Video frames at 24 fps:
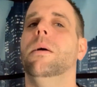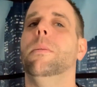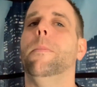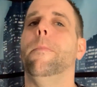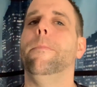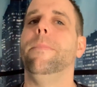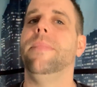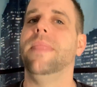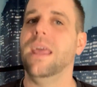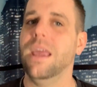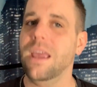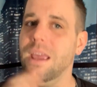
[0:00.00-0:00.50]

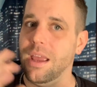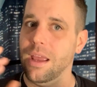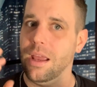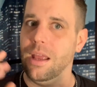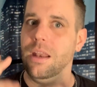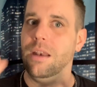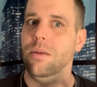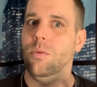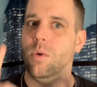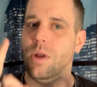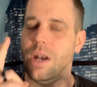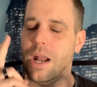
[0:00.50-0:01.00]
and
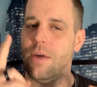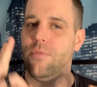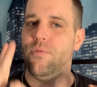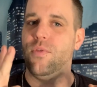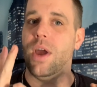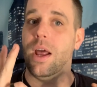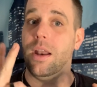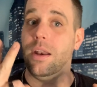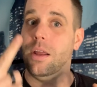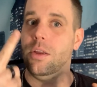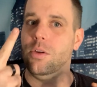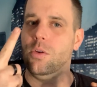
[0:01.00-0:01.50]
then when I
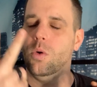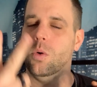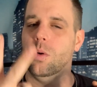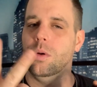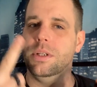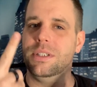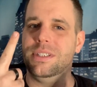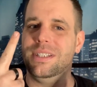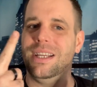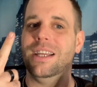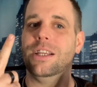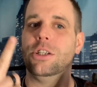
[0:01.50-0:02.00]
found out you
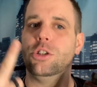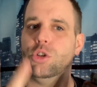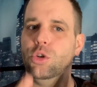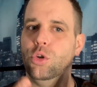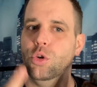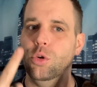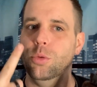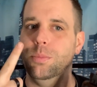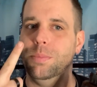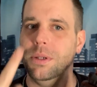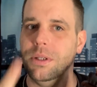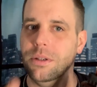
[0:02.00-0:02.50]
only take
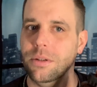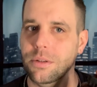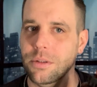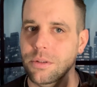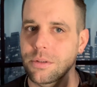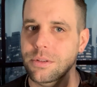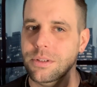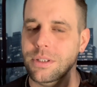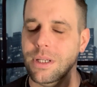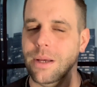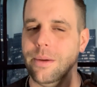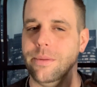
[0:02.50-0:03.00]
two
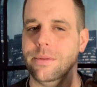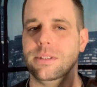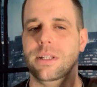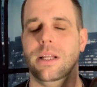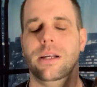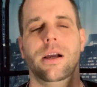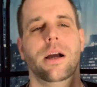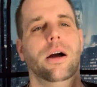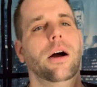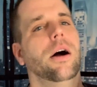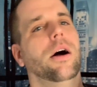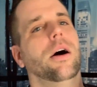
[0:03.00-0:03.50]
pills, I was
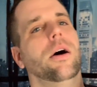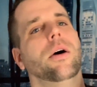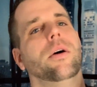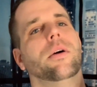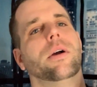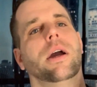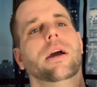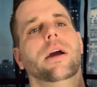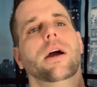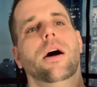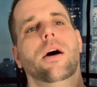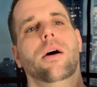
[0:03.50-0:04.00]
like, oh,
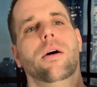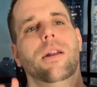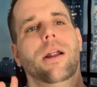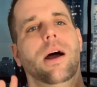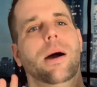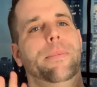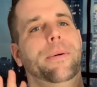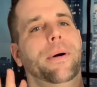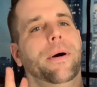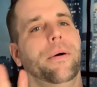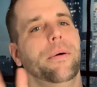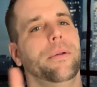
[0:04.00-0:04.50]
okay, hold
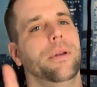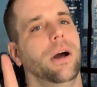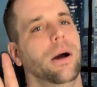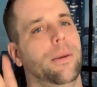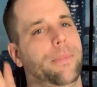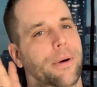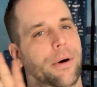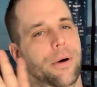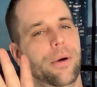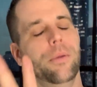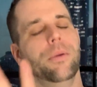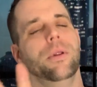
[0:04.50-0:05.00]
up, hold
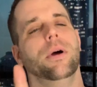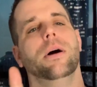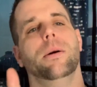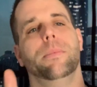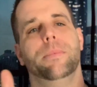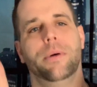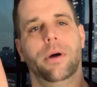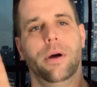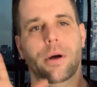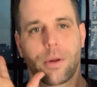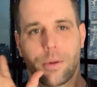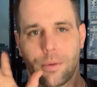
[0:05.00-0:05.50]
up, hold up,
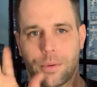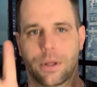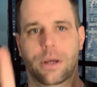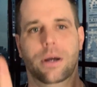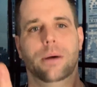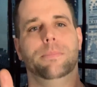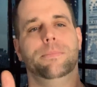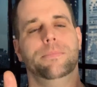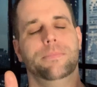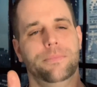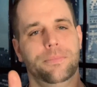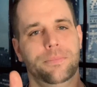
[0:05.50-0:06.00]
hold
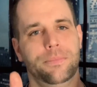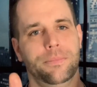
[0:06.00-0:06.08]
up.